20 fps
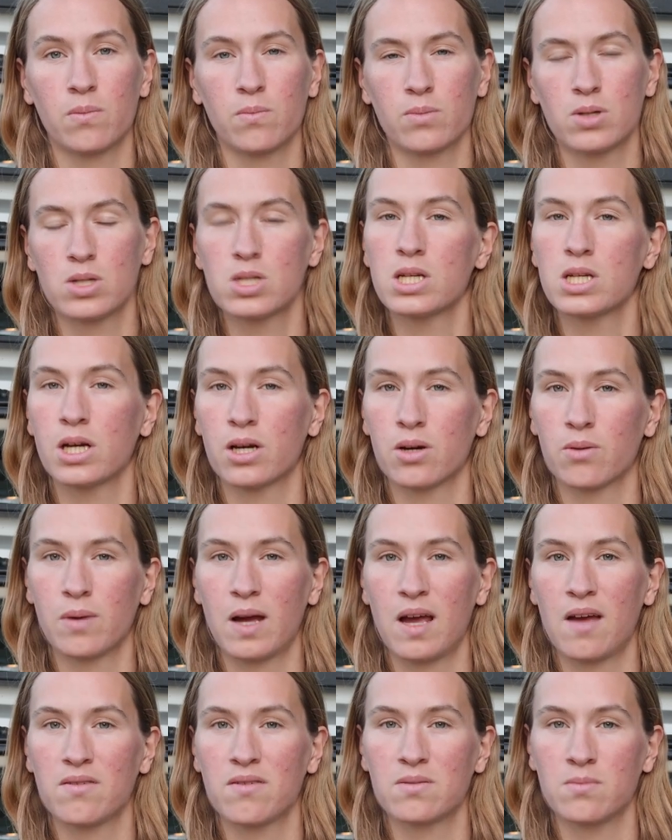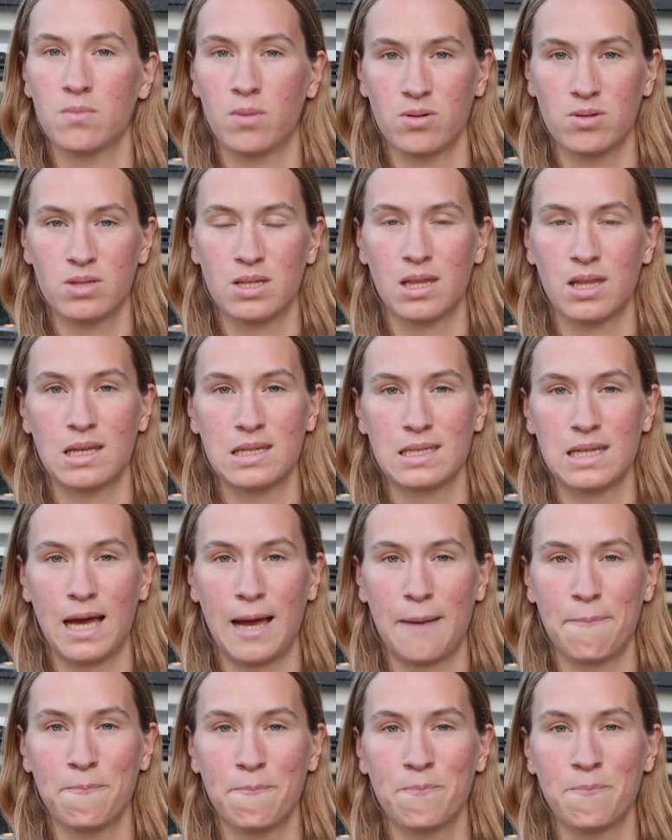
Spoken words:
mushier waves most of the time.